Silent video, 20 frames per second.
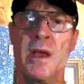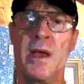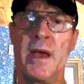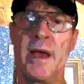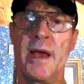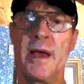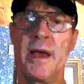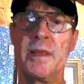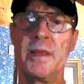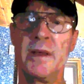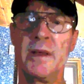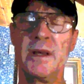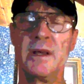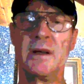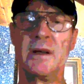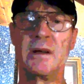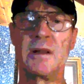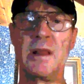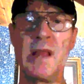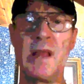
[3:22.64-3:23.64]
and the
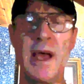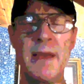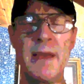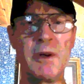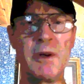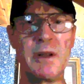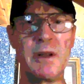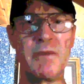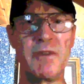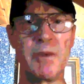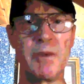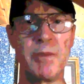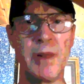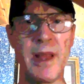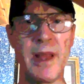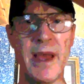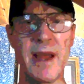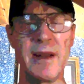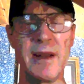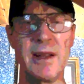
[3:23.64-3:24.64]
climate of the
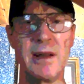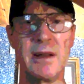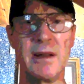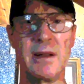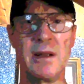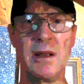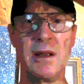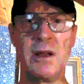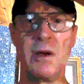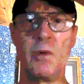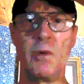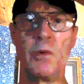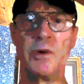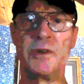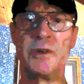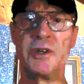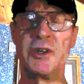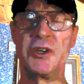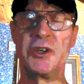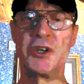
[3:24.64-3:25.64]
planet were
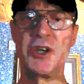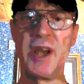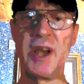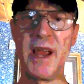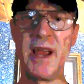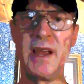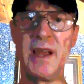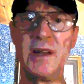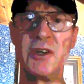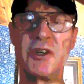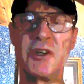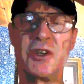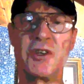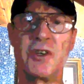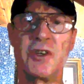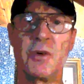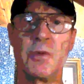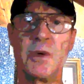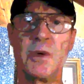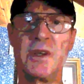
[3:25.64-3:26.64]
to change as
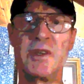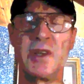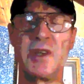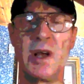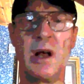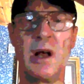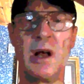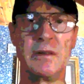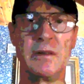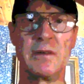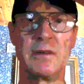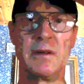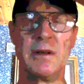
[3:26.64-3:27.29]
a result.